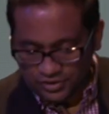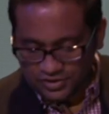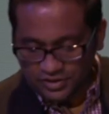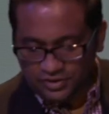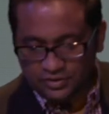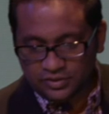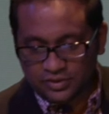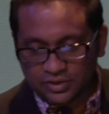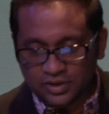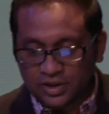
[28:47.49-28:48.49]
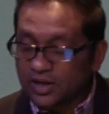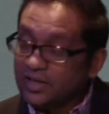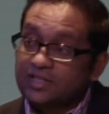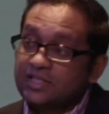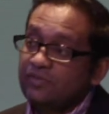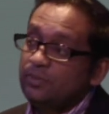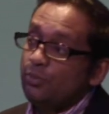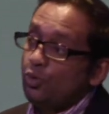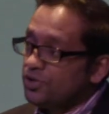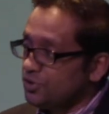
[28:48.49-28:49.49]
Christian, it is even
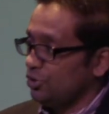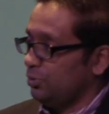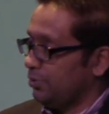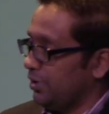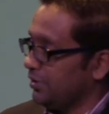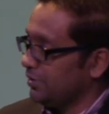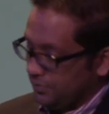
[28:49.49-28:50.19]
more sobering.